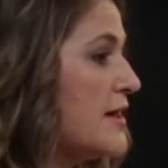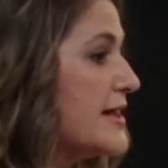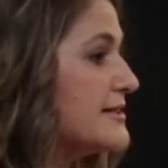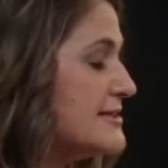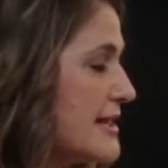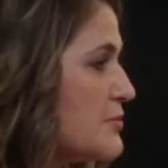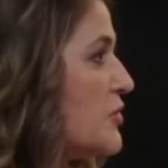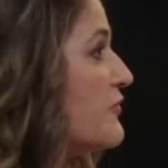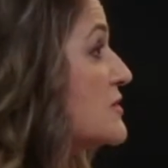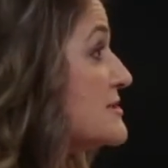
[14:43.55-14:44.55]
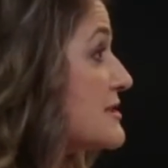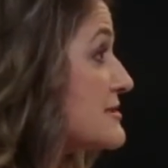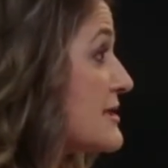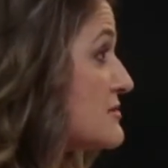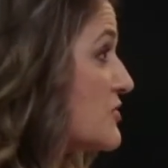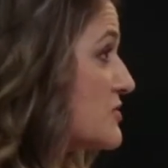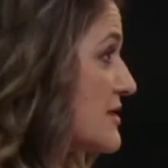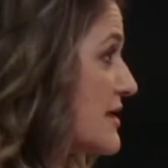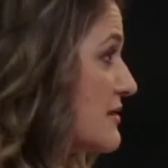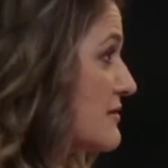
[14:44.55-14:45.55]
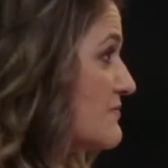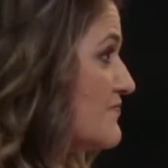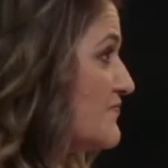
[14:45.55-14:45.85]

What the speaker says: example of what success looks like.